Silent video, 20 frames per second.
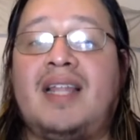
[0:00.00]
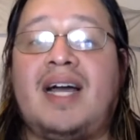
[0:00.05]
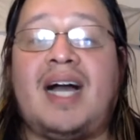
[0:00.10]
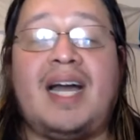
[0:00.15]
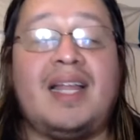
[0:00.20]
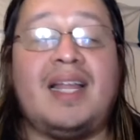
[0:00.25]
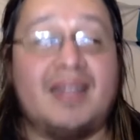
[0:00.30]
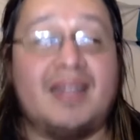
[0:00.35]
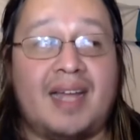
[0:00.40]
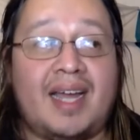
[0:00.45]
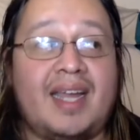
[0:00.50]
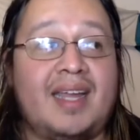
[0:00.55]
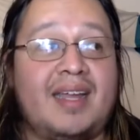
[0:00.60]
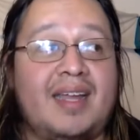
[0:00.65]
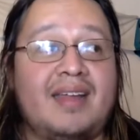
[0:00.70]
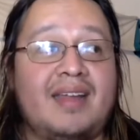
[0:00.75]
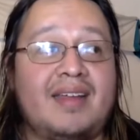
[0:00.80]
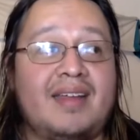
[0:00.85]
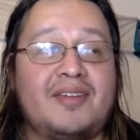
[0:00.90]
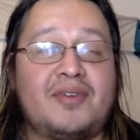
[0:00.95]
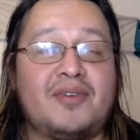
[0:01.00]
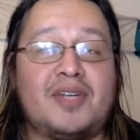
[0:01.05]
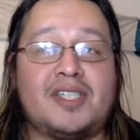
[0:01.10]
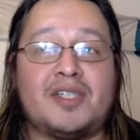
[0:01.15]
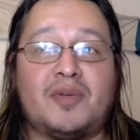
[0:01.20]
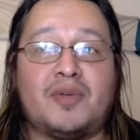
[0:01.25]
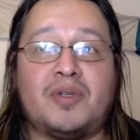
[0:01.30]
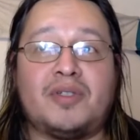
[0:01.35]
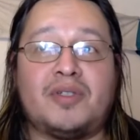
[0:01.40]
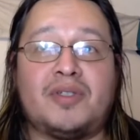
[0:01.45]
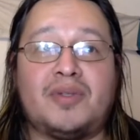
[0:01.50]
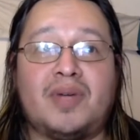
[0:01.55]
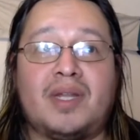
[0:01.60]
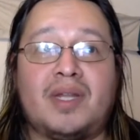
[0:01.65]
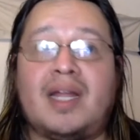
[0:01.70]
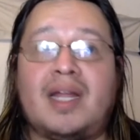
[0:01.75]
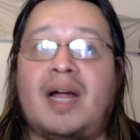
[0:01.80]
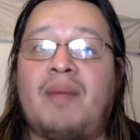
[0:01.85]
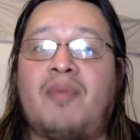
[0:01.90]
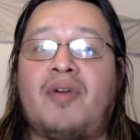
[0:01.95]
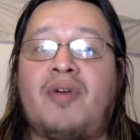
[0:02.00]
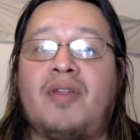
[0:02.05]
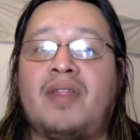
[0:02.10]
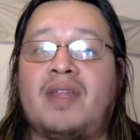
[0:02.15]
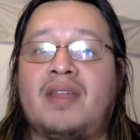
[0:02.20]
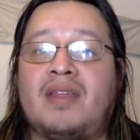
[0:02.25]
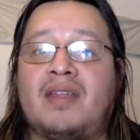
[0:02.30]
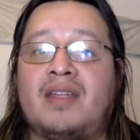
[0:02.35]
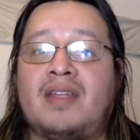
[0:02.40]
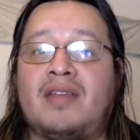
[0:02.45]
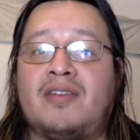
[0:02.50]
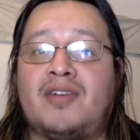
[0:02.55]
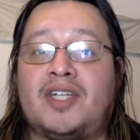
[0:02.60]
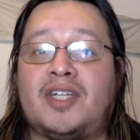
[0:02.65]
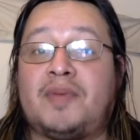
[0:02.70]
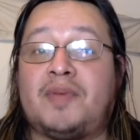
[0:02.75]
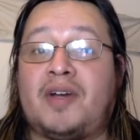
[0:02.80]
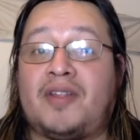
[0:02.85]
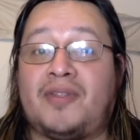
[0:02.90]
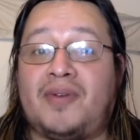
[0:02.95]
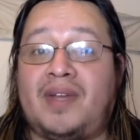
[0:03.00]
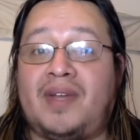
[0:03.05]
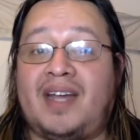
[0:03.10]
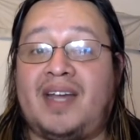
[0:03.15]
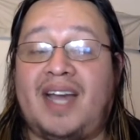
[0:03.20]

I like Jurassic World 2 a lot more than Jurassic Park 3.